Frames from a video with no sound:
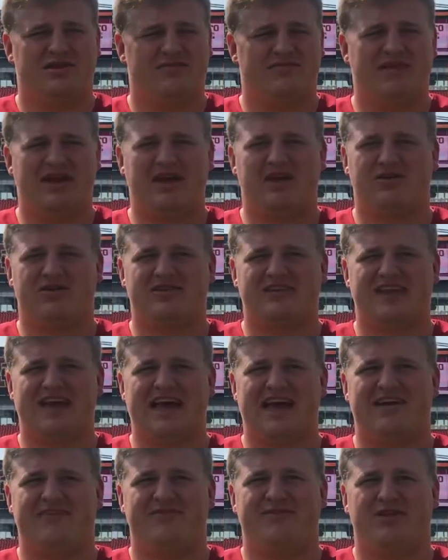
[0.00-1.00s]
medical
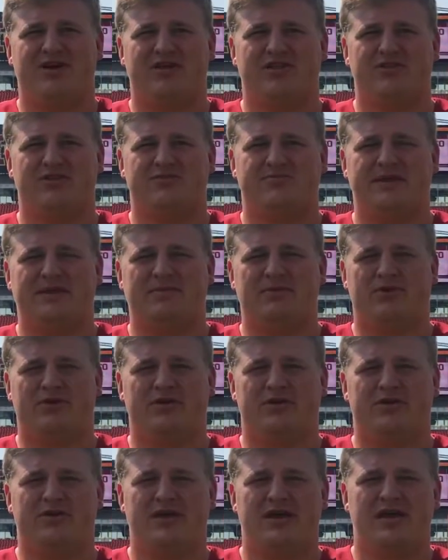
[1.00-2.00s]
staff and all those people,